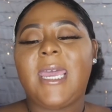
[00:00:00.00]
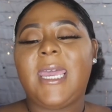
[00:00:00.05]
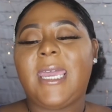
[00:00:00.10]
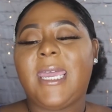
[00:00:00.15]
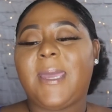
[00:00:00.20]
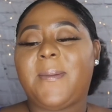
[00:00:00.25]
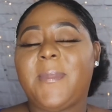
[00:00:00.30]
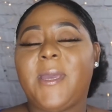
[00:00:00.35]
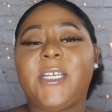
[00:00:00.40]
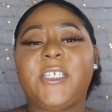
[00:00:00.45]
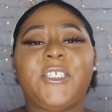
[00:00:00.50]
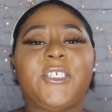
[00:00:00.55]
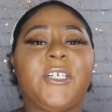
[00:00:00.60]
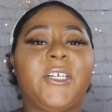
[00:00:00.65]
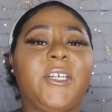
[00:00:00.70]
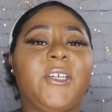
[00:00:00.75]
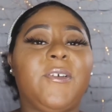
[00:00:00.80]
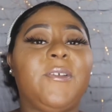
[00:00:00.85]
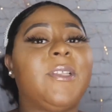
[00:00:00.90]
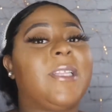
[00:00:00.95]
and make sure
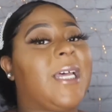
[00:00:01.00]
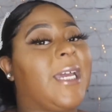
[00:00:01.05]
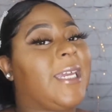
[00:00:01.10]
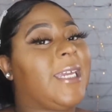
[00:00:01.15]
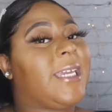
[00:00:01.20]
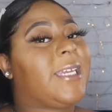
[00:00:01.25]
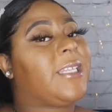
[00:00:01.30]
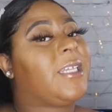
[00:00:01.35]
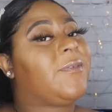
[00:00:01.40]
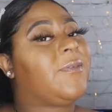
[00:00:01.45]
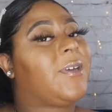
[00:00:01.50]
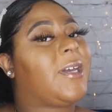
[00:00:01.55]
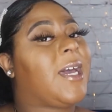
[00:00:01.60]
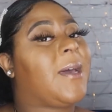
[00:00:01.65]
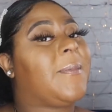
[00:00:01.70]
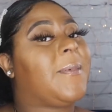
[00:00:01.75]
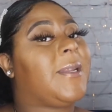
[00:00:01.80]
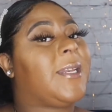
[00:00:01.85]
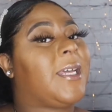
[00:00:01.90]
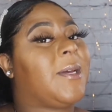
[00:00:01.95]
you like and leave a
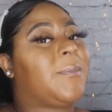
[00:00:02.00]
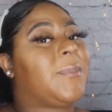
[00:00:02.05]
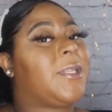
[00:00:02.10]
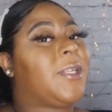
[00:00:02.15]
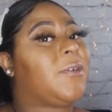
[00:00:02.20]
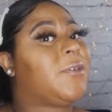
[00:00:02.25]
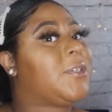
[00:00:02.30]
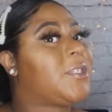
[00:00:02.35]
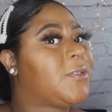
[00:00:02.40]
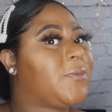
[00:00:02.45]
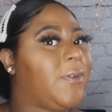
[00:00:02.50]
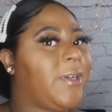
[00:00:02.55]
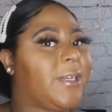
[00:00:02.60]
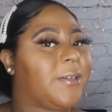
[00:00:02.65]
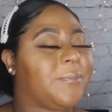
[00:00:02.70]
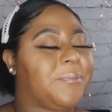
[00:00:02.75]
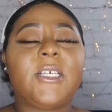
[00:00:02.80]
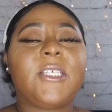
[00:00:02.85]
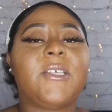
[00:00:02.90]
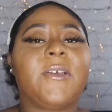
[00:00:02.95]
comment down below as
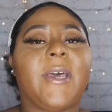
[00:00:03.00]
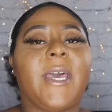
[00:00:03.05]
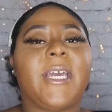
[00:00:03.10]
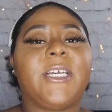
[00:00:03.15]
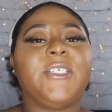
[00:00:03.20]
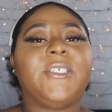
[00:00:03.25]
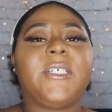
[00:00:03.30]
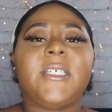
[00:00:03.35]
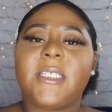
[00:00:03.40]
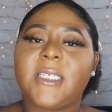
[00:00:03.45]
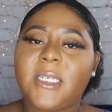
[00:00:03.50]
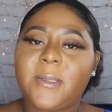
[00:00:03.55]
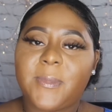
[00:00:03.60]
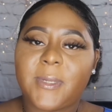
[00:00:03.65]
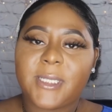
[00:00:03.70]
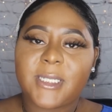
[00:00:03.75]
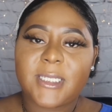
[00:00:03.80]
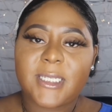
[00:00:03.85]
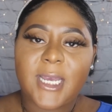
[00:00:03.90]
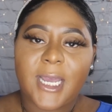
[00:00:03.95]
well so as you can see
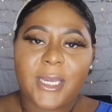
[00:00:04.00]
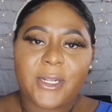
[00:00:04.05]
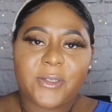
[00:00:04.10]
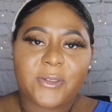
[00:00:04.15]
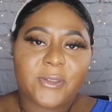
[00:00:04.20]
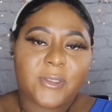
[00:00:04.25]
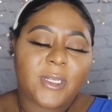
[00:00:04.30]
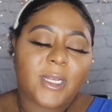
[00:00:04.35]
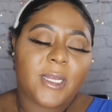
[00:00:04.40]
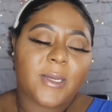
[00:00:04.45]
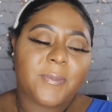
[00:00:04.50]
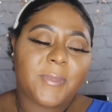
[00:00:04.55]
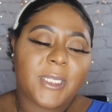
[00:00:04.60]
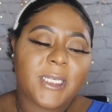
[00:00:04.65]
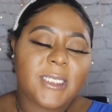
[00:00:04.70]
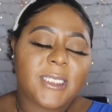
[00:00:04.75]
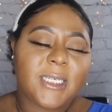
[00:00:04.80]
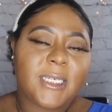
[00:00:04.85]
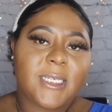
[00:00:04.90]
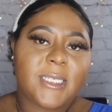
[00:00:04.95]
by the title um,
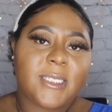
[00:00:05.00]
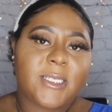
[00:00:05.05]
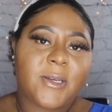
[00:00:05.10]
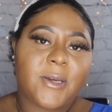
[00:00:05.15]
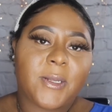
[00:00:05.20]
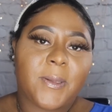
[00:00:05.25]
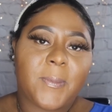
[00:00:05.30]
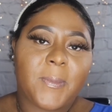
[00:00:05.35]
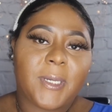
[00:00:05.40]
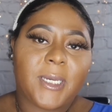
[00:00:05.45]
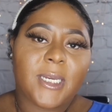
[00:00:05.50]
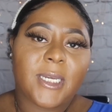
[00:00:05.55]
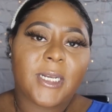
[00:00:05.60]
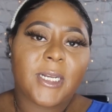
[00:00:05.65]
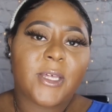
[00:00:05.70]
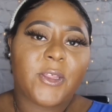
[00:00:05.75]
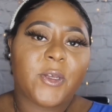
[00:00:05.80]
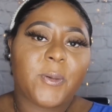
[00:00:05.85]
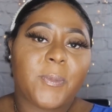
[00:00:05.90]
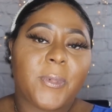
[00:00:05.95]
this is going to be
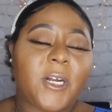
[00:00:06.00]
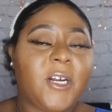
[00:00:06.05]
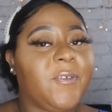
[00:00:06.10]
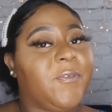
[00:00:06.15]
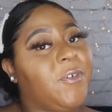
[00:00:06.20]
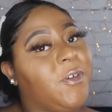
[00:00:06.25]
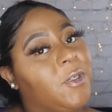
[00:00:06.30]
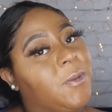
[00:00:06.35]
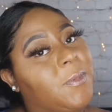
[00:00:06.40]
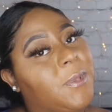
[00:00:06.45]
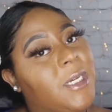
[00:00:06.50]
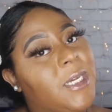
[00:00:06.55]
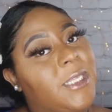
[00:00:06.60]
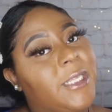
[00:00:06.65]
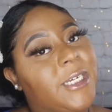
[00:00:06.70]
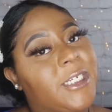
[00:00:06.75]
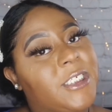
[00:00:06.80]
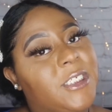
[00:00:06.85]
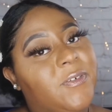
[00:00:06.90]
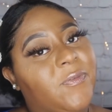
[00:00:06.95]
another perfume
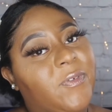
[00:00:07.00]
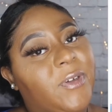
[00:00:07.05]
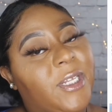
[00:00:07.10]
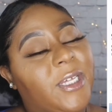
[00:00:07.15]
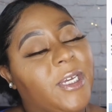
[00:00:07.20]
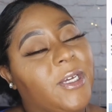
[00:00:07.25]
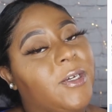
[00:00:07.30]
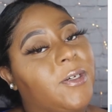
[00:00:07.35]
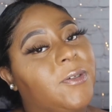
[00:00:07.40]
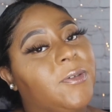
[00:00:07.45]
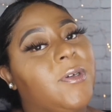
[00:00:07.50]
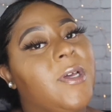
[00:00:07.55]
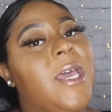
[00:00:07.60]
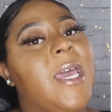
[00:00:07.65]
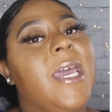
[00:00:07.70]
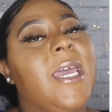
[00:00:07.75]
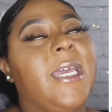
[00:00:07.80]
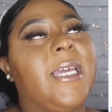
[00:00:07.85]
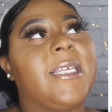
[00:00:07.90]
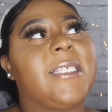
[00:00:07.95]
collection video
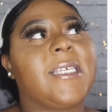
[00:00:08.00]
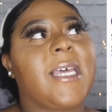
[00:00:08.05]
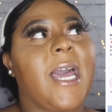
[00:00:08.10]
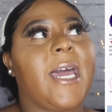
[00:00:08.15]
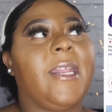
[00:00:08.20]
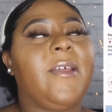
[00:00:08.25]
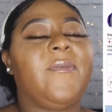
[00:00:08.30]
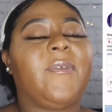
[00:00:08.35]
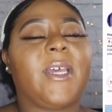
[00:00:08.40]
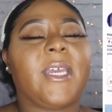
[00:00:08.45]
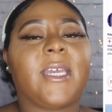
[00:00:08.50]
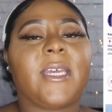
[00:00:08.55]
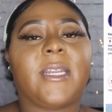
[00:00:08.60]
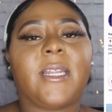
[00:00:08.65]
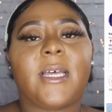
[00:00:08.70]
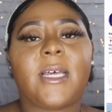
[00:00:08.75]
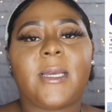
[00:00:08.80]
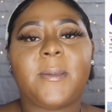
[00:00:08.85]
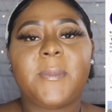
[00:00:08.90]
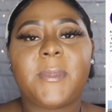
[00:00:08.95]
it's kind of like an
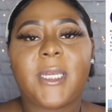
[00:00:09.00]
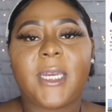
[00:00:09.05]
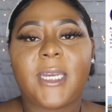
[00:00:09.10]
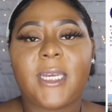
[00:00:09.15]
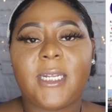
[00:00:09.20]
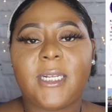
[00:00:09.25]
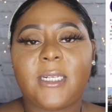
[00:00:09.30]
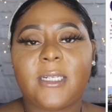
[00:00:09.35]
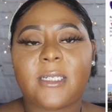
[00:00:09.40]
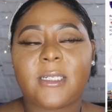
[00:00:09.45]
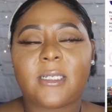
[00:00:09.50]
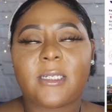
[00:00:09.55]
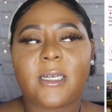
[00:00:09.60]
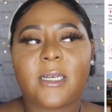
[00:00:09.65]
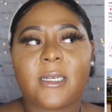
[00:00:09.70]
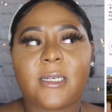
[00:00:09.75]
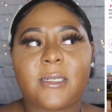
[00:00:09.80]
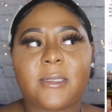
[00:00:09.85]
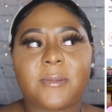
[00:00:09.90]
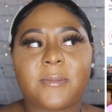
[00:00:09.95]
update
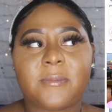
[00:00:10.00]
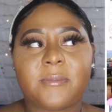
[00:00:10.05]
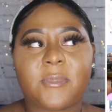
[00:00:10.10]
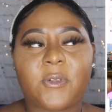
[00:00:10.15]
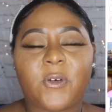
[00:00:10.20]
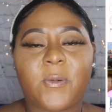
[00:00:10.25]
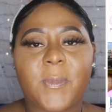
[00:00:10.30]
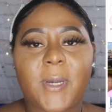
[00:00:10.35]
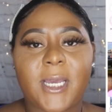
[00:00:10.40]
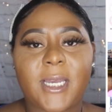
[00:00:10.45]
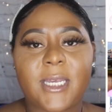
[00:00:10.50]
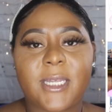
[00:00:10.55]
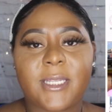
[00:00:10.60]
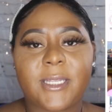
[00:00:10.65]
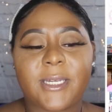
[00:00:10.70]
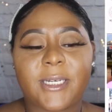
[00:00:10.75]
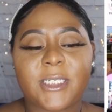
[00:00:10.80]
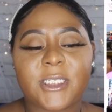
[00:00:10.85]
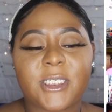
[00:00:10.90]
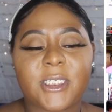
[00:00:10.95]
um, on my
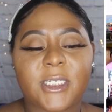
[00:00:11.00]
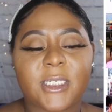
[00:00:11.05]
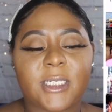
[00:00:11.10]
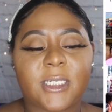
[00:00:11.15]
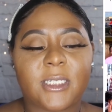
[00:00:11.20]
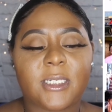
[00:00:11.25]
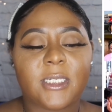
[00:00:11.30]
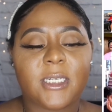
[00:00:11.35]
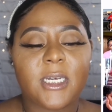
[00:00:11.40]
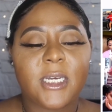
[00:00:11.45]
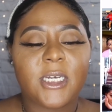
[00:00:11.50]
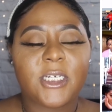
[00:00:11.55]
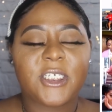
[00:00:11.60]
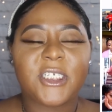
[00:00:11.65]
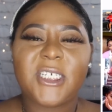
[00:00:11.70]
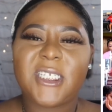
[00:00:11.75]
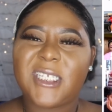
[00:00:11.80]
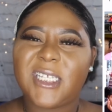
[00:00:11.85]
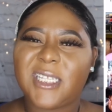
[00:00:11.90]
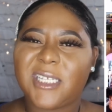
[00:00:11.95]
collection
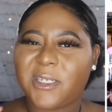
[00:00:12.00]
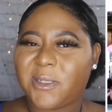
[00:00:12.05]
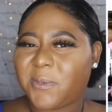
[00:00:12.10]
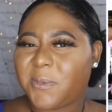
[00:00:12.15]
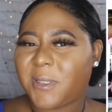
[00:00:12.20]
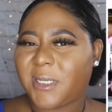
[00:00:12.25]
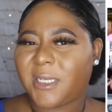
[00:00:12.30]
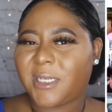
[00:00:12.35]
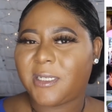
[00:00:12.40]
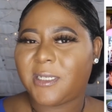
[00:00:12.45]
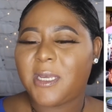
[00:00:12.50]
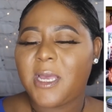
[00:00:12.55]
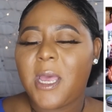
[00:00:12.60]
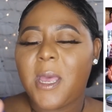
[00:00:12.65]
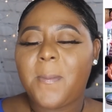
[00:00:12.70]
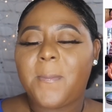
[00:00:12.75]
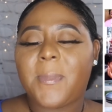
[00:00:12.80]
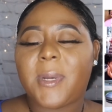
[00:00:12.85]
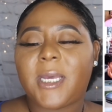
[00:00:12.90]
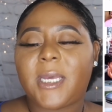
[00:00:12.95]
just a little bit
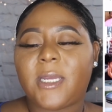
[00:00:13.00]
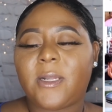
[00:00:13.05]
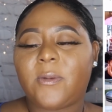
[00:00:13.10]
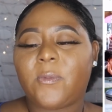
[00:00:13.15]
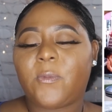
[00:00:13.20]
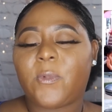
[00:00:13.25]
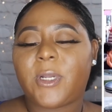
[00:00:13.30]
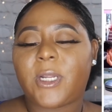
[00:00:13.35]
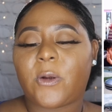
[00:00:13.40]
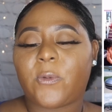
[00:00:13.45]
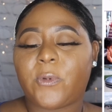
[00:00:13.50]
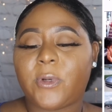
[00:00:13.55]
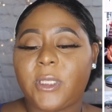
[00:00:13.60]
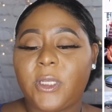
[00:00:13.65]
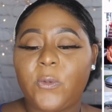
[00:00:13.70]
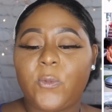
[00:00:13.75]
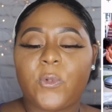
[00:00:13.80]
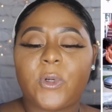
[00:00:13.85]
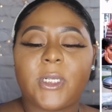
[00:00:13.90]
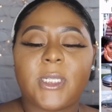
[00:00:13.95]
but what I
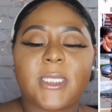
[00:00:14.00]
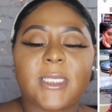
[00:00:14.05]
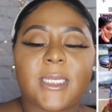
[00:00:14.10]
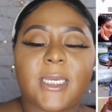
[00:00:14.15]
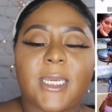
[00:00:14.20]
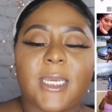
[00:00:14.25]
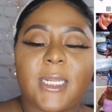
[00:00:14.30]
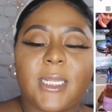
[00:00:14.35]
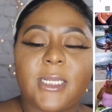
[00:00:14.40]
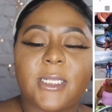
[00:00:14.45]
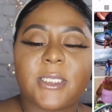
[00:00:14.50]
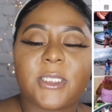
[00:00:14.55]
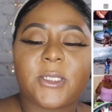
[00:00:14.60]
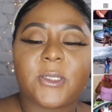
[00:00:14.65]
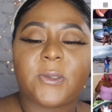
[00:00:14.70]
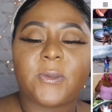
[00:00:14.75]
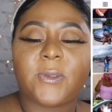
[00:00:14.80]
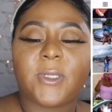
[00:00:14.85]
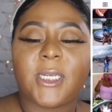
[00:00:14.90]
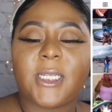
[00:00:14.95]
really wanted to get
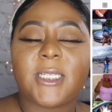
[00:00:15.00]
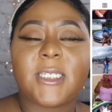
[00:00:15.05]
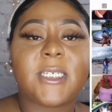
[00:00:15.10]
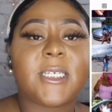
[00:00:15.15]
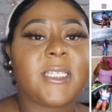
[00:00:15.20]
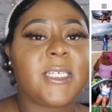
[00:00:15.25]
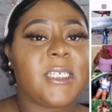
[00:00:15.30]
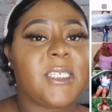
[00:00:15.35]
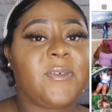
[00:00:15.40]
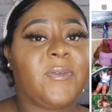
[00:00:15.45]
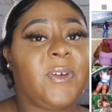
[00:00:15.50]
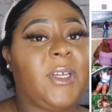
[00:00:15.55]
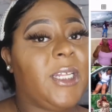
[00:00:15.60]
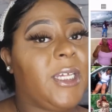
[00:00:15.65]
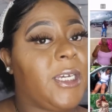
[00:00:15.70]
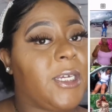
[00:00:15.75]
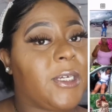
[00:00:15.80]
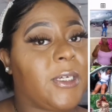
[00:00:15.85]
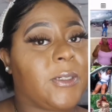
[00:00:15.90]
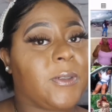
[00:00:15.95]
into into this
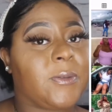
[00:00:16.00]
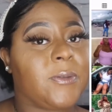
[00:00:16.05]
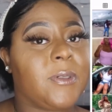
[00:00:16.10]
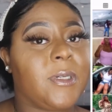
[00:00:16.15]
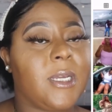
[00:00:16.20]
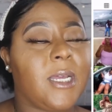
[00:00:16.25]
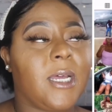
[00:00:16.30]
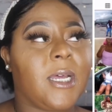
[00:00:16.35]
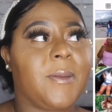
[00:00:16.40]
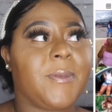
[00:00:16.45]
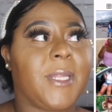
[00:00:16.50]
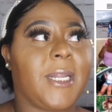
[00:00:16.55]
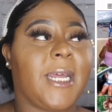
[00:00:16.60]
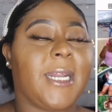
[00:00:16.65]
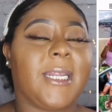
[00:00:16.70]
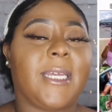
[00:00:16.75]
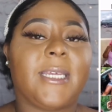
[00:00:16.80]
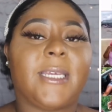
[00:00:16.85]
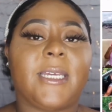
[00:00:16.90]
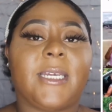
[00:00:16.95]
video um, that I
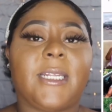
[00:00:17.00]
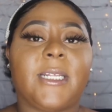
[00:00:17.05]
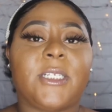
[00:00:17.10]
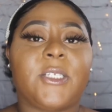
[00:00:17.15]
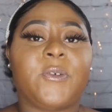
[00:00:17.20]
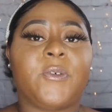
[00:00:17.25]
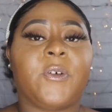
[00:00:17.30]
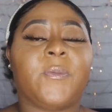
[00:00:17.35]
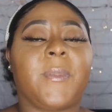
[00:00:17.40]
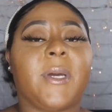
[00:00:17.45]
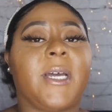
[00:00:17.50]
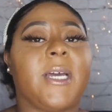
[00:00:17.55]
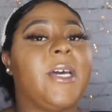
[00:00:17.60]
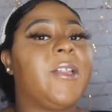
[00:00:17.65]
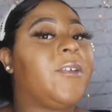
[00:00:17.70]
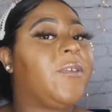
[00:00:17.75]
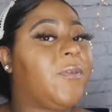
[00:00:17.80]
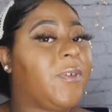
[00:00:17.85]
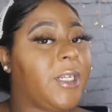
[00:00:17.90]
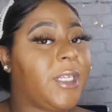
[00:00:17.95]
didn't get into in my
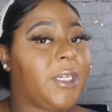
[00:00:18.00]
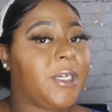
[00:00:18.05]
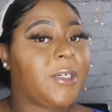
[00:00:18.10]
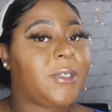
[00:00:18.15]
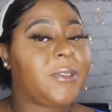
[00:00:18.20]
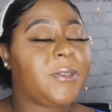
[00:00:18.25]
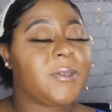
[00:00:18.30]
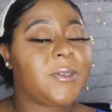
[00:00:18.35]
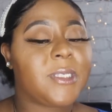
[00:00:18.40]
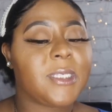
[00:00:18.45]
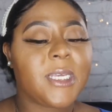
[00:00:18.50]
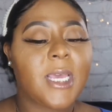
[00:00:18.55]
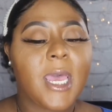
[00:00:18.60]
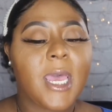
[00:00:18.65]
other videos